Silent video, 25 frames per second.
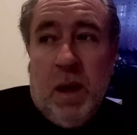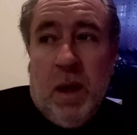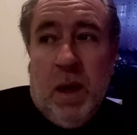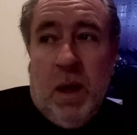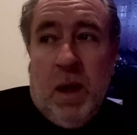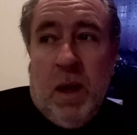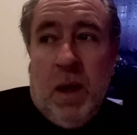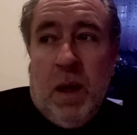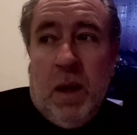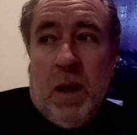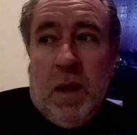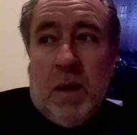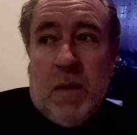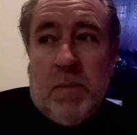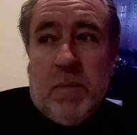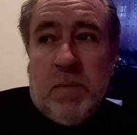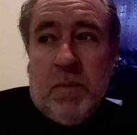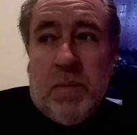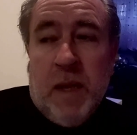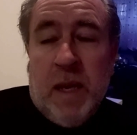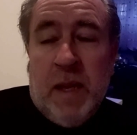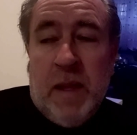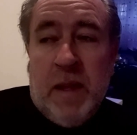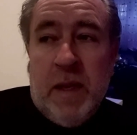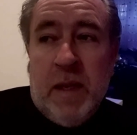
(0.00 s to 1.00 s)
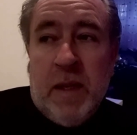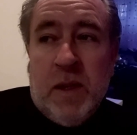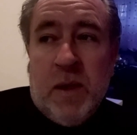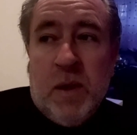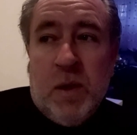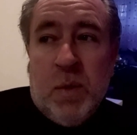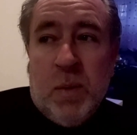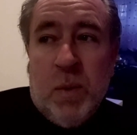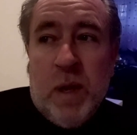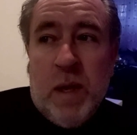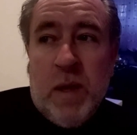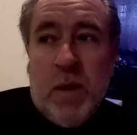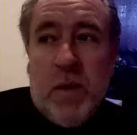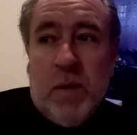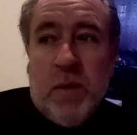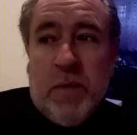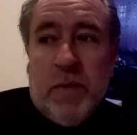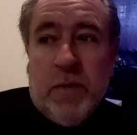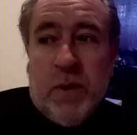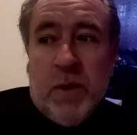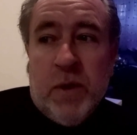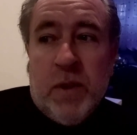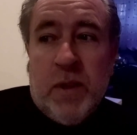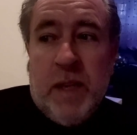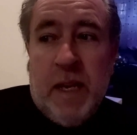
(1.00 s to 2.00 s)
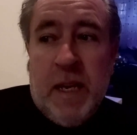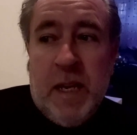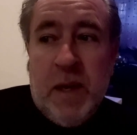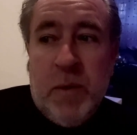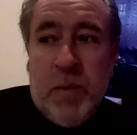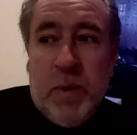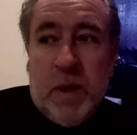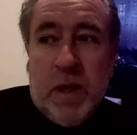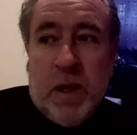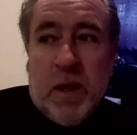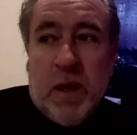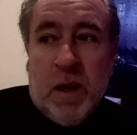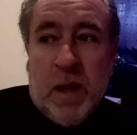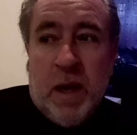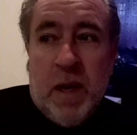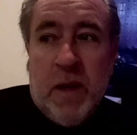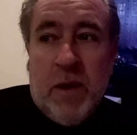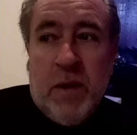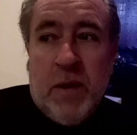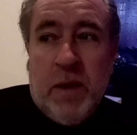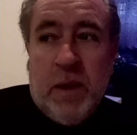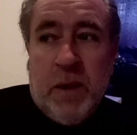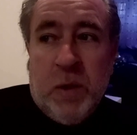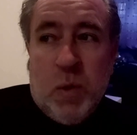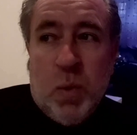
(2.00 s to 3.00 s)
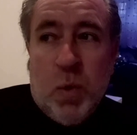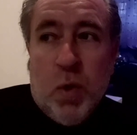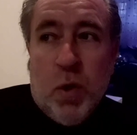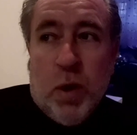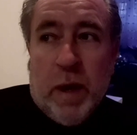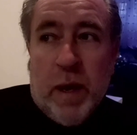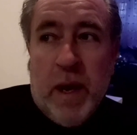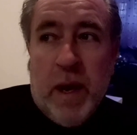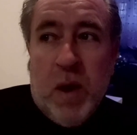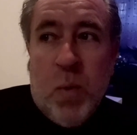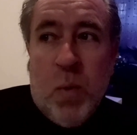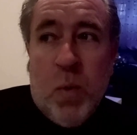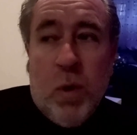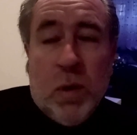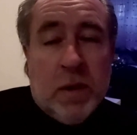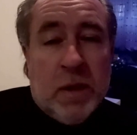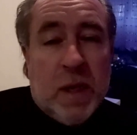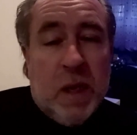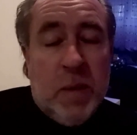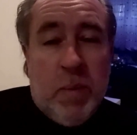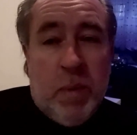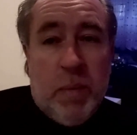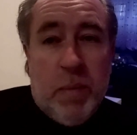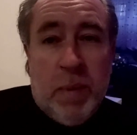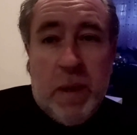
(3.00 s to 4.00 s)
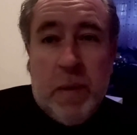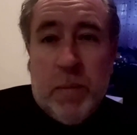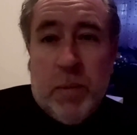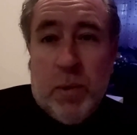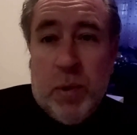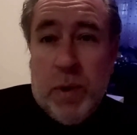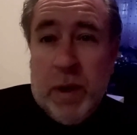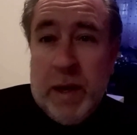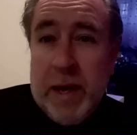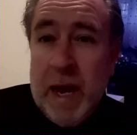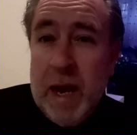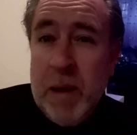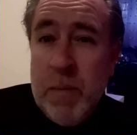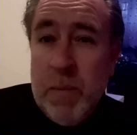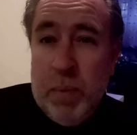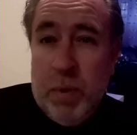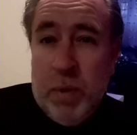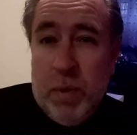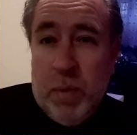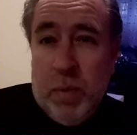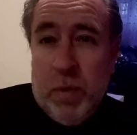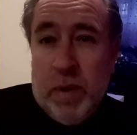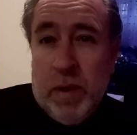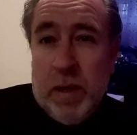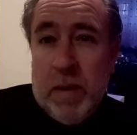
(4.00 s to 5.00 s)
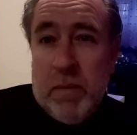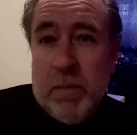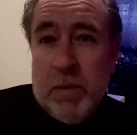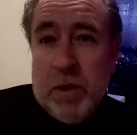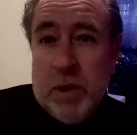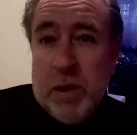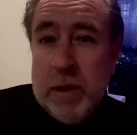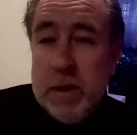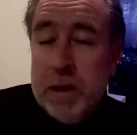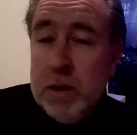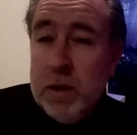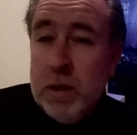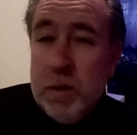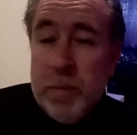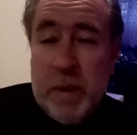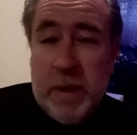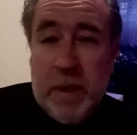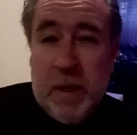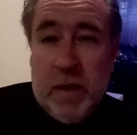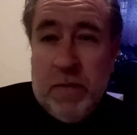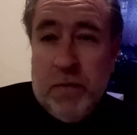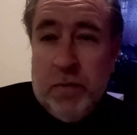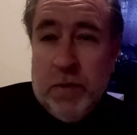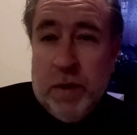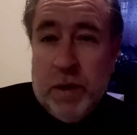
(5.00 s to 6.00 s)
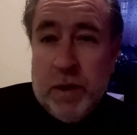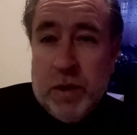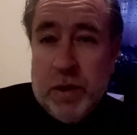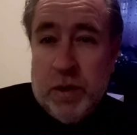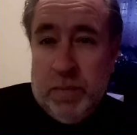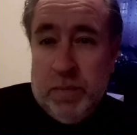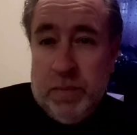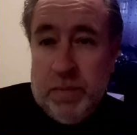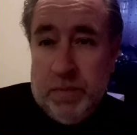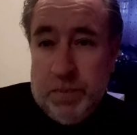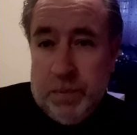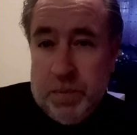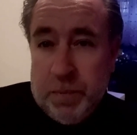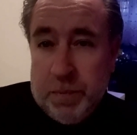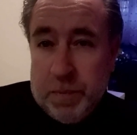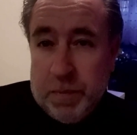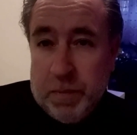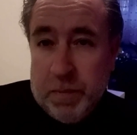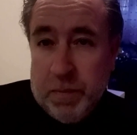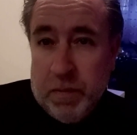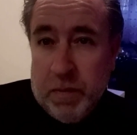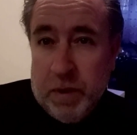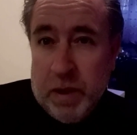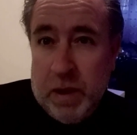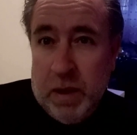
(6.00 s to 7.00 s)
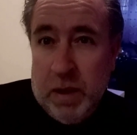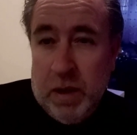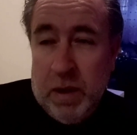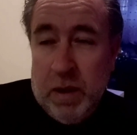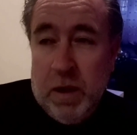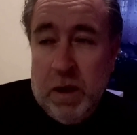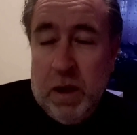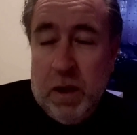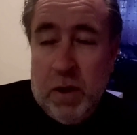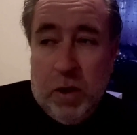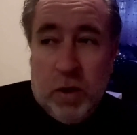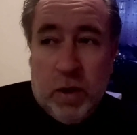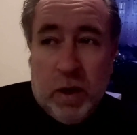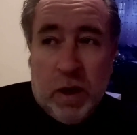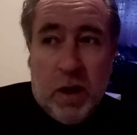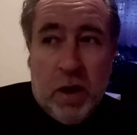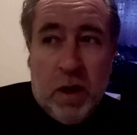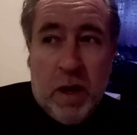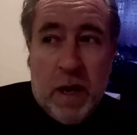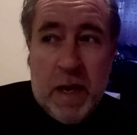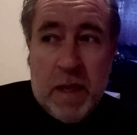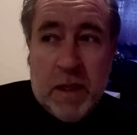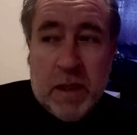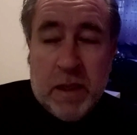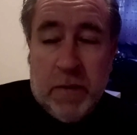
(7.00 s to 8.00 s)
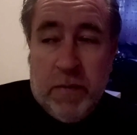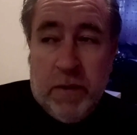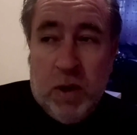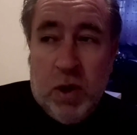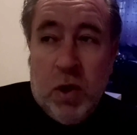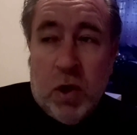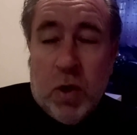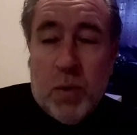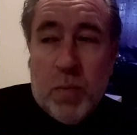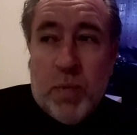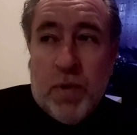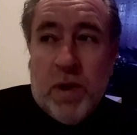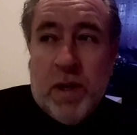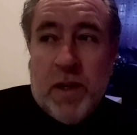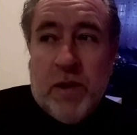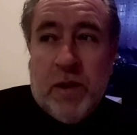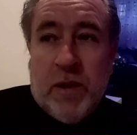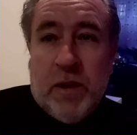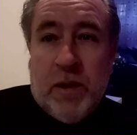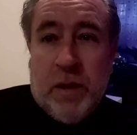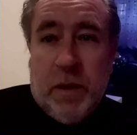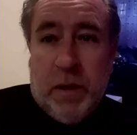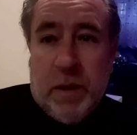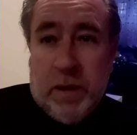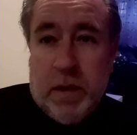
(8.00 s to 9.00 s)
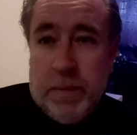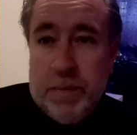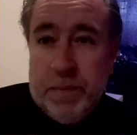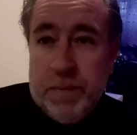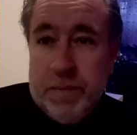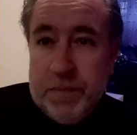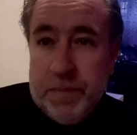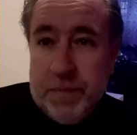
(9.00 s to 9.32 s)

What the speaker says: And this is when you're first dealing with a client, you need to work out what type of people you can put with them so there's going to be no friction. A lot of clients have a lot of prejudices.